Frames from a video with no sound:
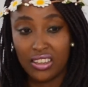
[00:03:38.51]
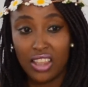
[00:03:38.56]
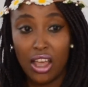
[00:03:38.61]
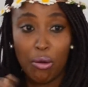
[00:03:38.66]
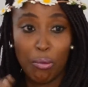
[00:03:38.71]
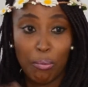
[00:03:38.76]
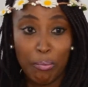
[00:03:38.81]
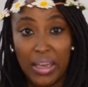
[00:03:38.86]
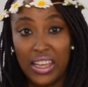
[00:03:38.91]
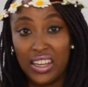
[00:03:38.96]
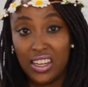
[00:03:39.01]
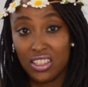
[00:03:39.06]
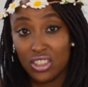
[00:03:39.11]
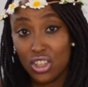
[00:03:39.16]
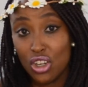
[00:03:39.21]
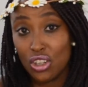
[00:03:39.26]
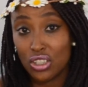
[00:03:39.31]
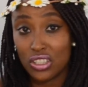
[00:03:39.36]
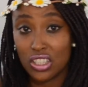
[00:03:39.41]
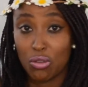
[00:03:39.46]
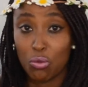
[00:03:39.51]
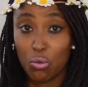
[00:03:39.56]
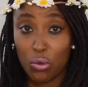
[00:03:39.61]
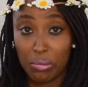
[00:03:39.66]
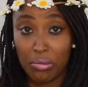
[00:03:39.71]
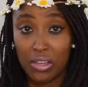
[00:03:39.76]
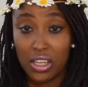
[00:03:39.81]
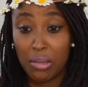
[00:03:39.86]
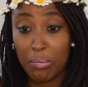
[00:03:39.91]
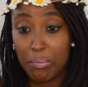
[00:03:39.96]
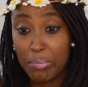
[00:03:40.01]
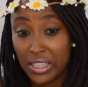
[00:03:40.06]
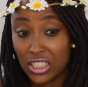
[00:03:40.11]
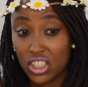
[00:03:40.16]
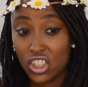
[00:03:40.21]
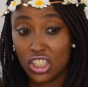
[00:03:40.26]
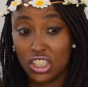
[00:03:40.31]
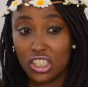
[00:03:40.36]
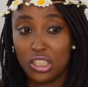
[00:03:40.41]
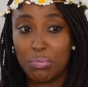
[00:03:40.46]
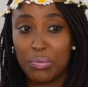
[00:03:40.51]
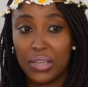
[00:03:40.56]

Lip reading: that men are dogs and women are bitches,